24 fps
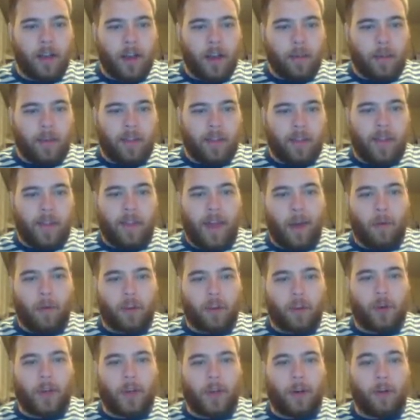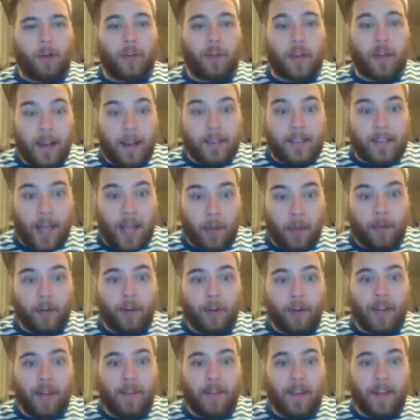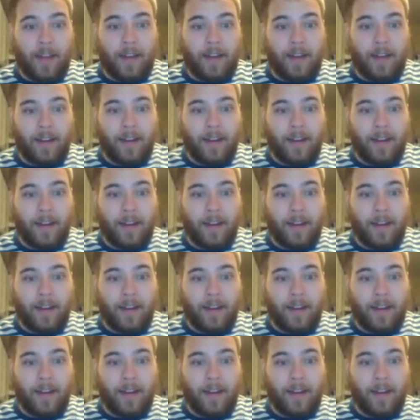but then that will trigger the next apple, and then